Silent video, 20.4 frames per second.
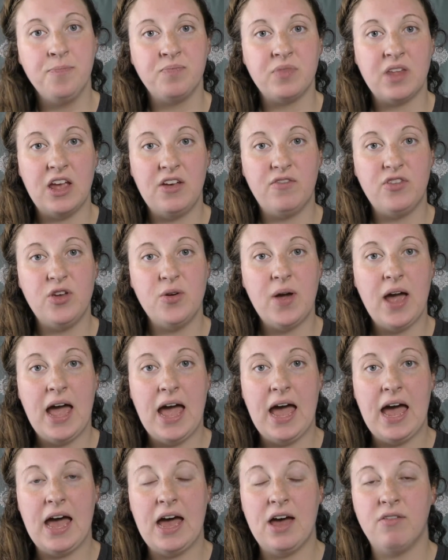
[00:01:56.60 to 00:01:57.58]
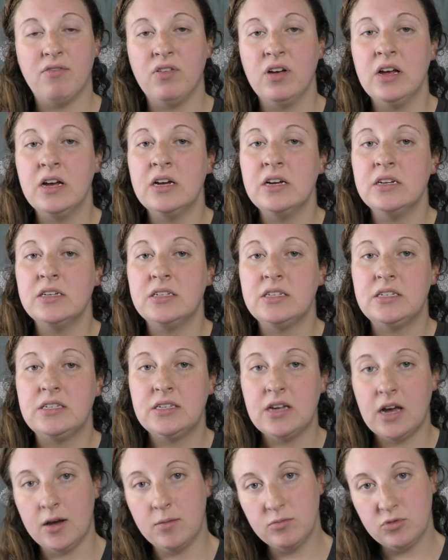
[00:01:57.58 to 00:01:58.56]
If you have
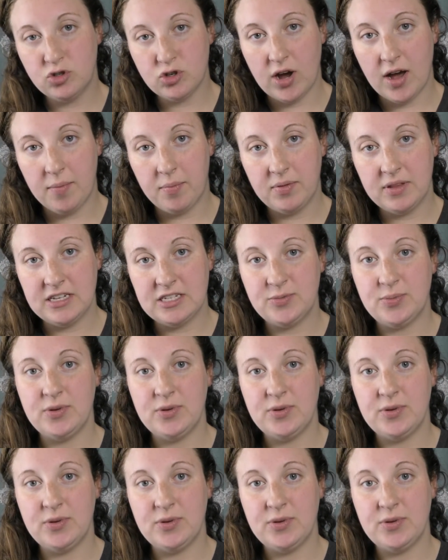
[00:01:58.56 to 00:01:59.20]
some droplets,